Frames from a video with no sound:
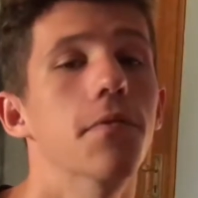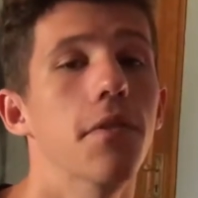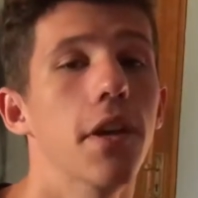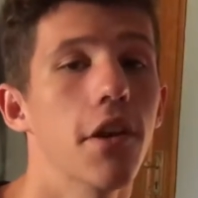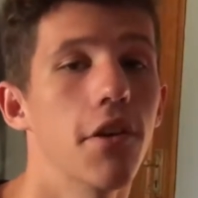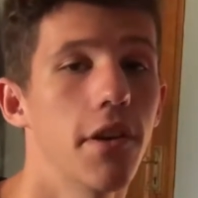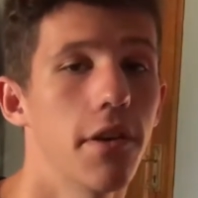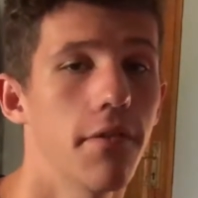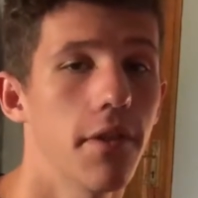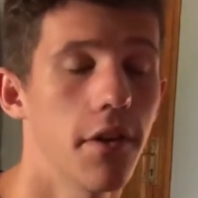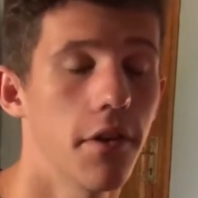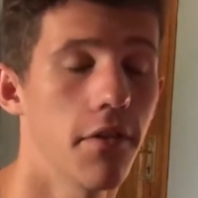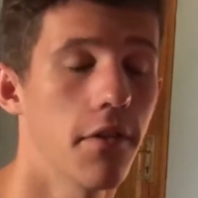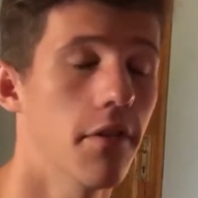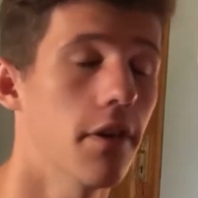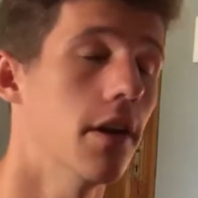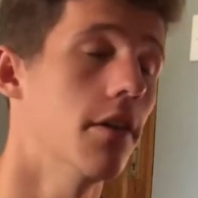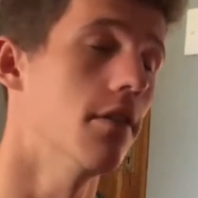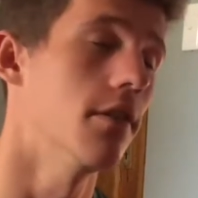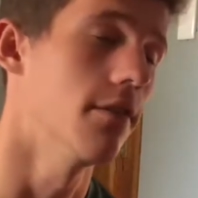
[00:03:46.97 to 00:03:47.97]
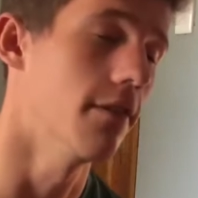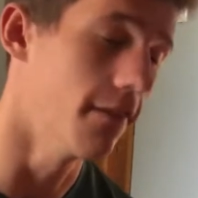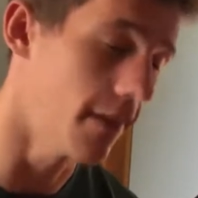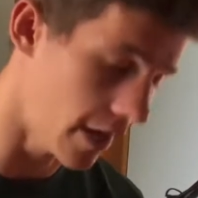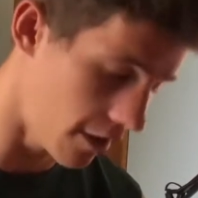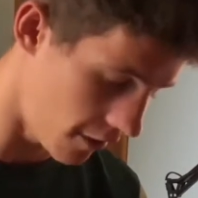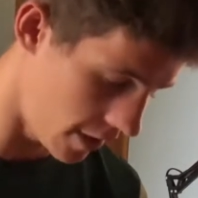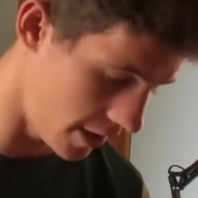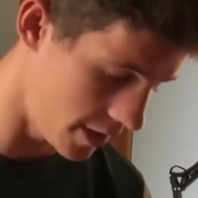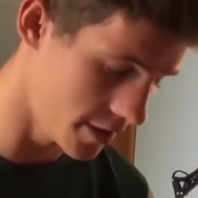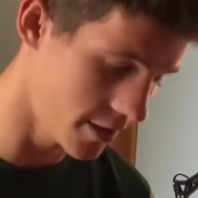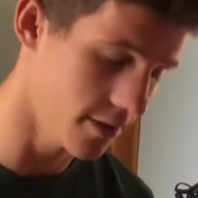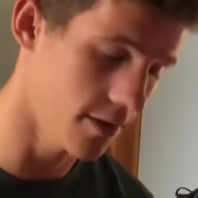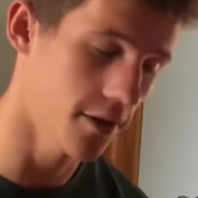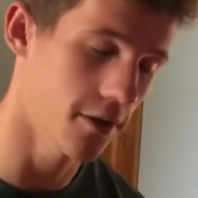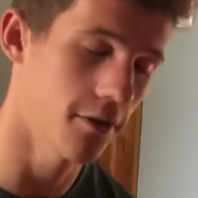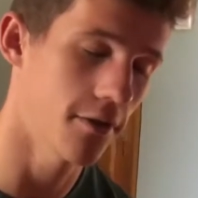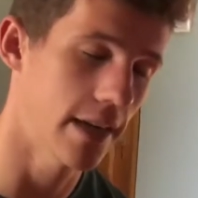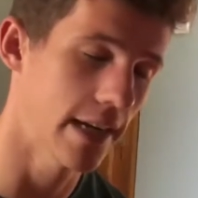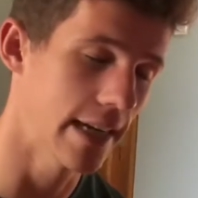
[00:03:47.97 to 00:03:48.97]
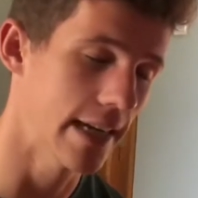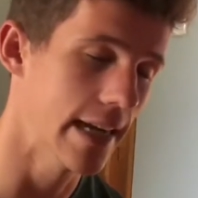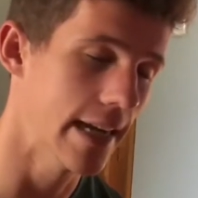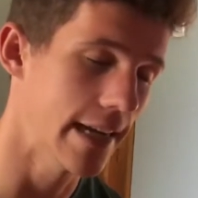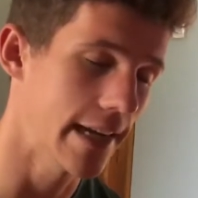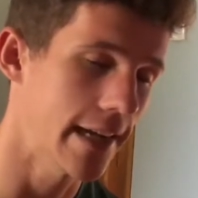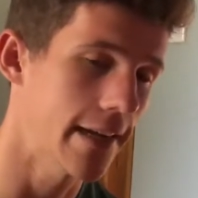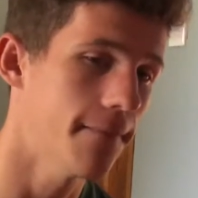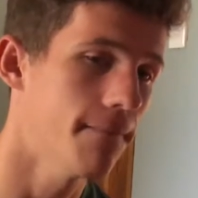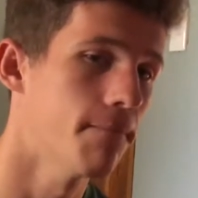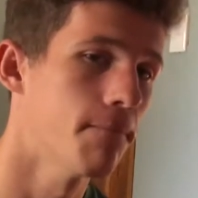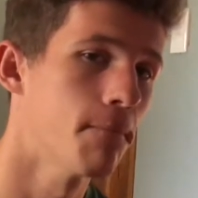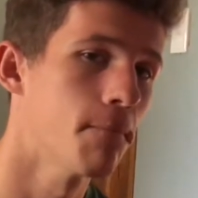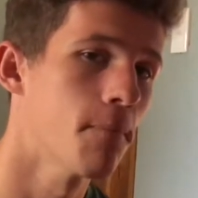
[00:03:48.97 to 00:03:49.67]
very slow and laggy,